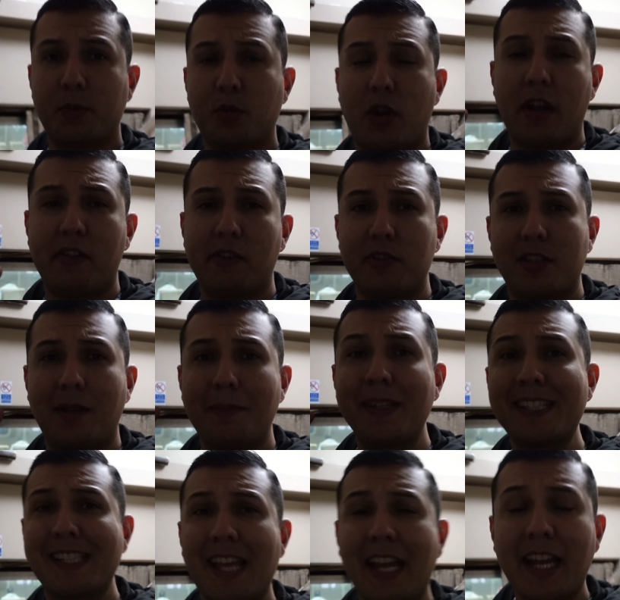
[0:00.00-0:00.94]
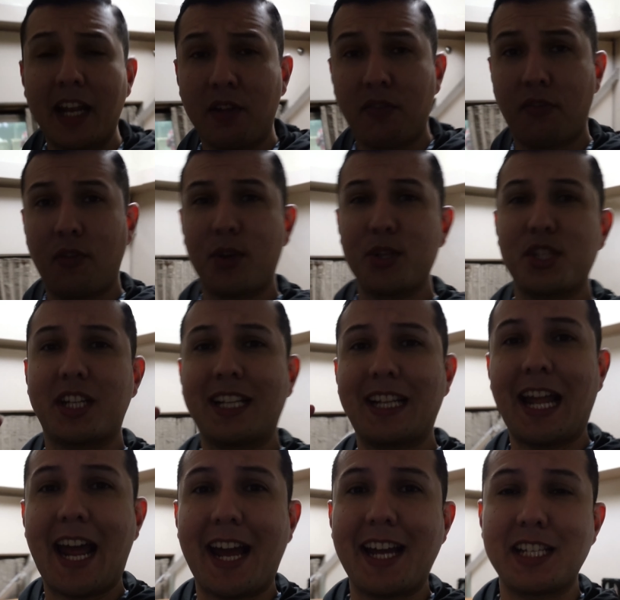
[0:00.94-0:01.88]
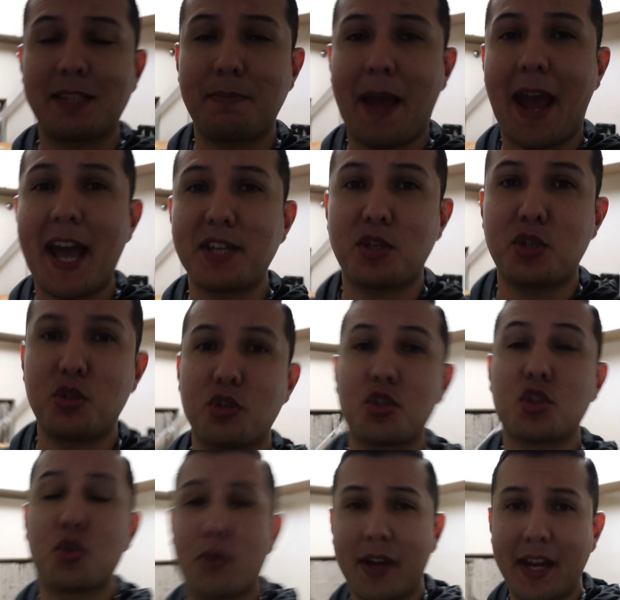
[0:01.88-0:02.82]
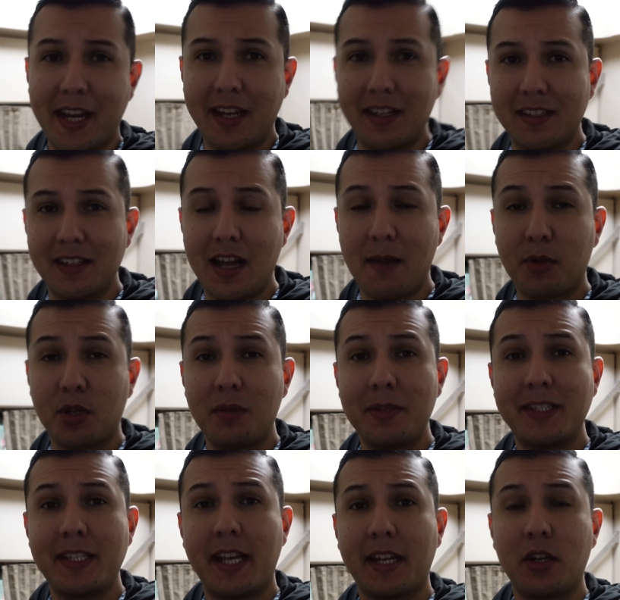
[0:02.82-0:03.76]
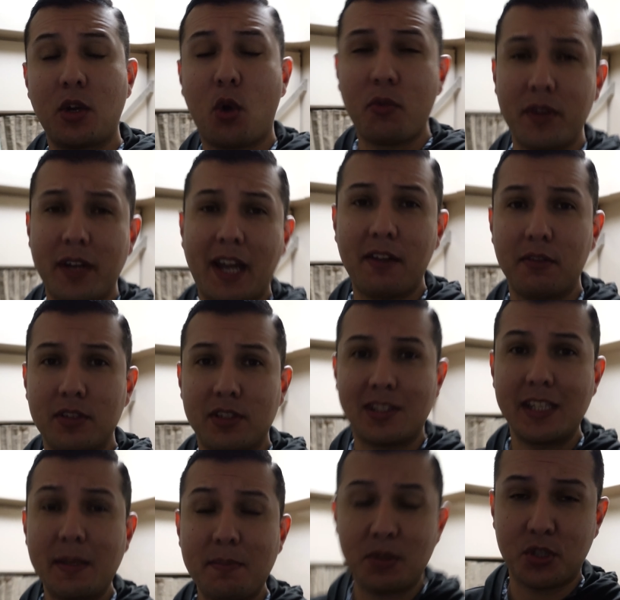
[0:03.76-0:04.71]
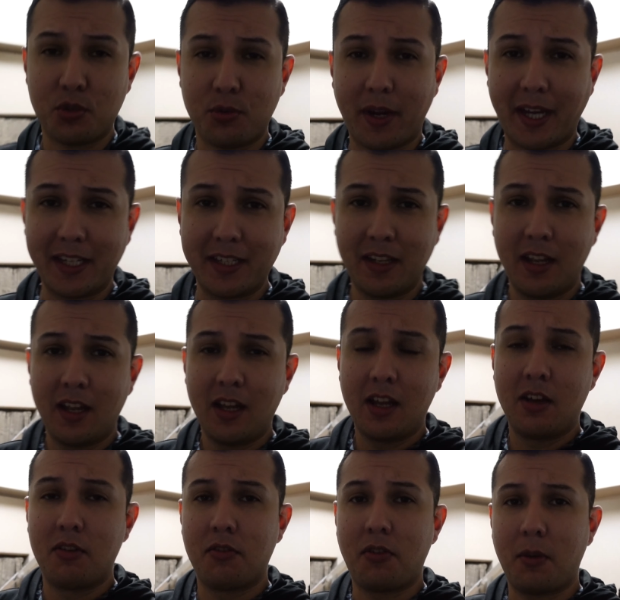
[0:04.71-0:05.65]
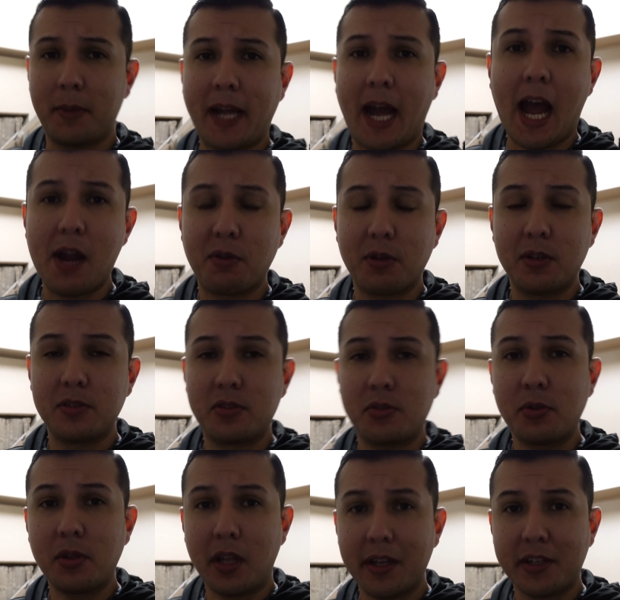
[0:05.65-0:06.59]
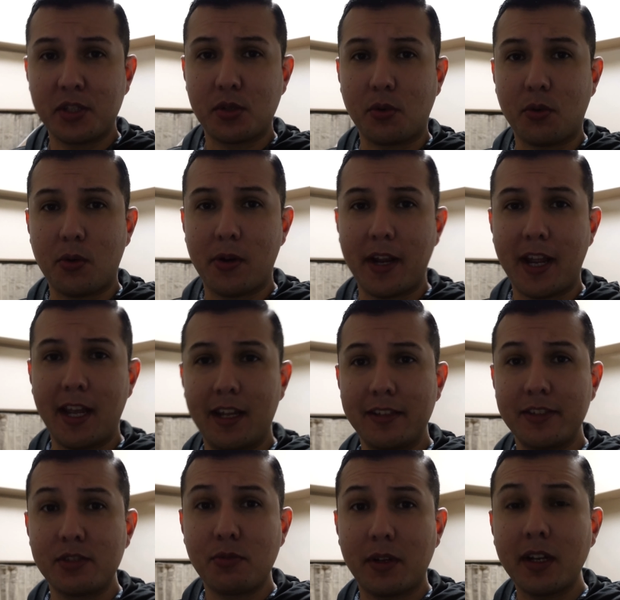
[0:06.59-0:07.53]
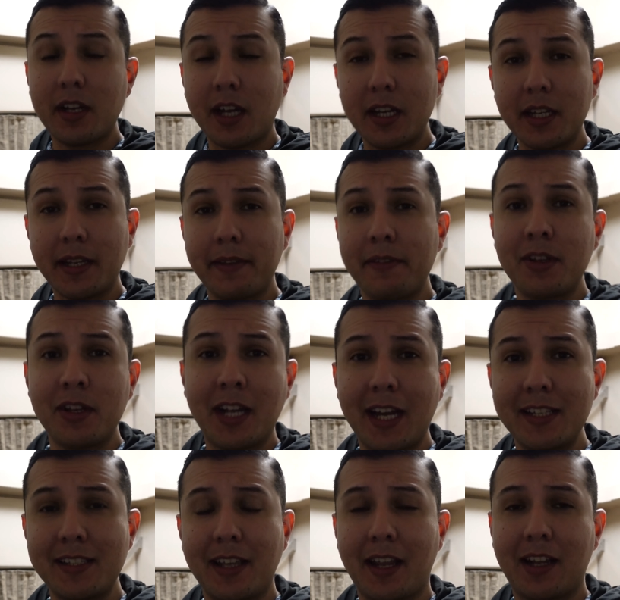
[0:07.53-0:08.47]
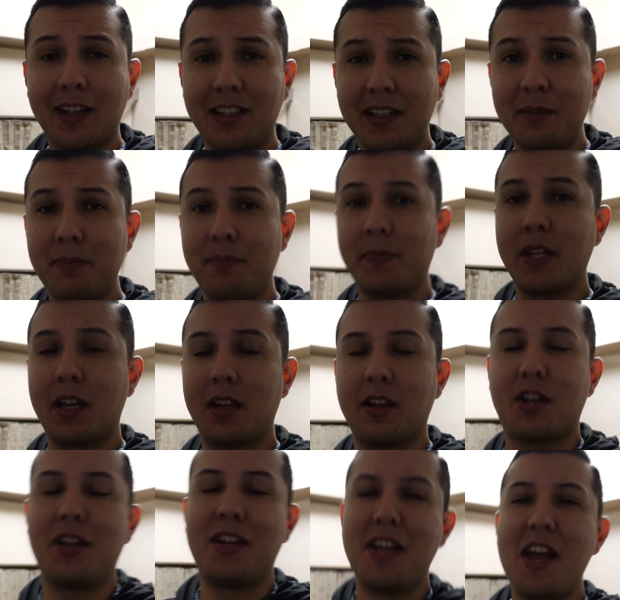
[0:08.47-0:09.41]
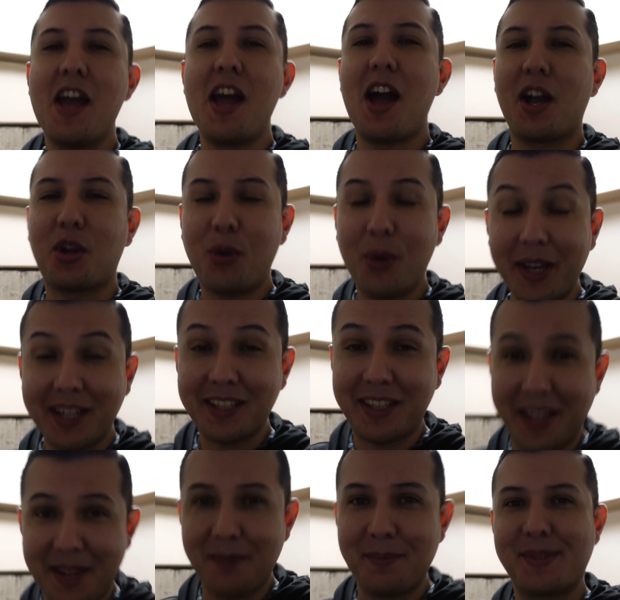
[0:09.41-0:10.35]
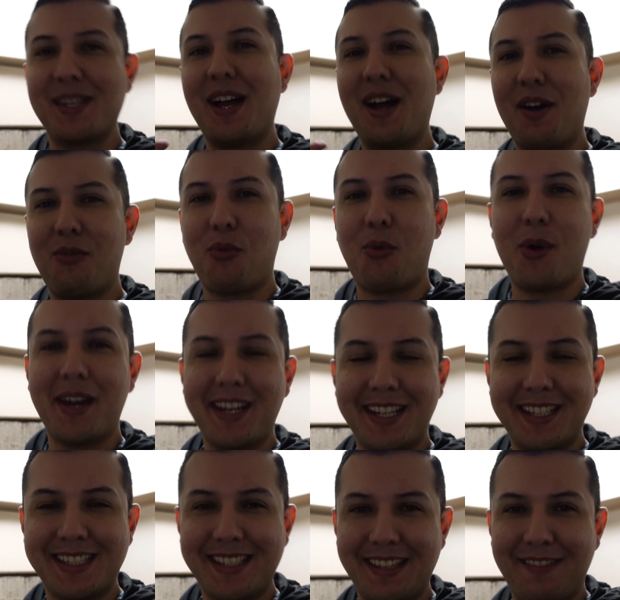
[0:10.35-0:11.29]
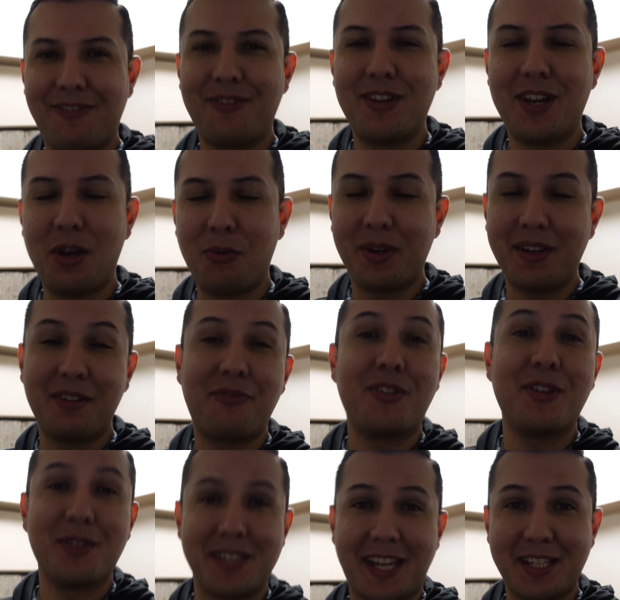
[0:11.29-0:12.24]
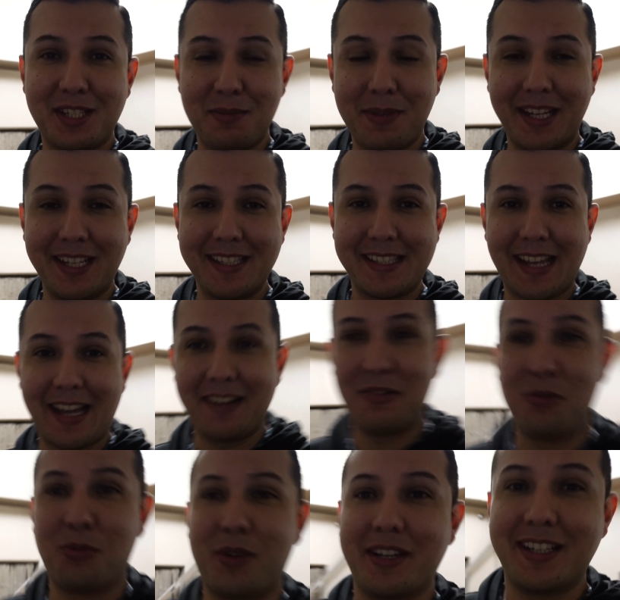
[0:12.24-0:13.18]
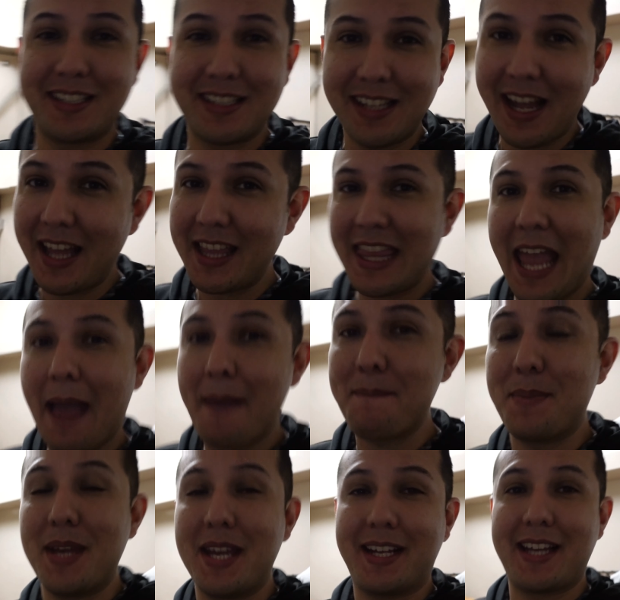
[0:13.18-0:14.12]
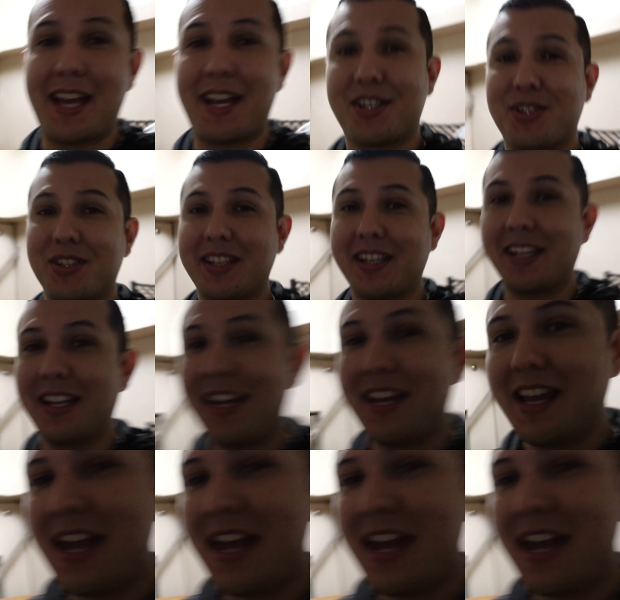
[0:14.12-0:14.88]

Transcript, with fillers: up, travelers? I'm inside a first-class passenger train. I'm going to be taking an overnight sleeper train from Cairo to Luxor, and just want to kind of give you guys a quick glimpse of what it feels like to be inside of one. It's not that big, actually.